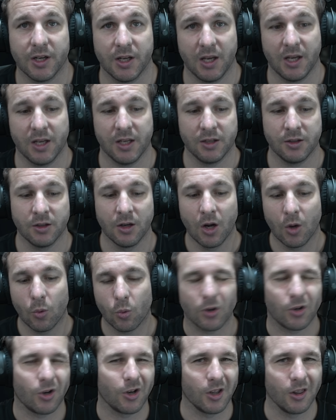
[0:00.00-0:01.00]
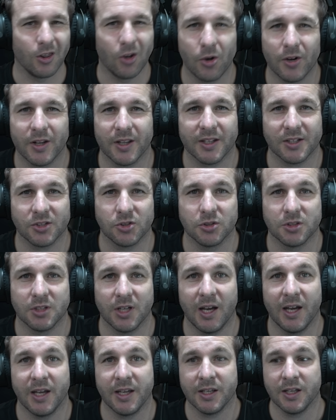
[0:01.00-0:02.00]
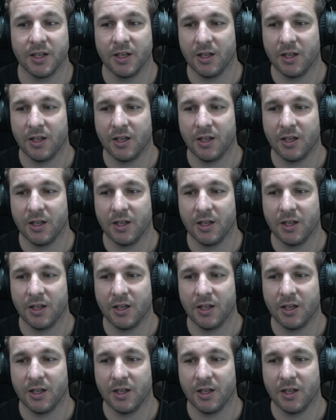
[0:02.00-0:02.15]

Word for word: and what kind of loadout they should take.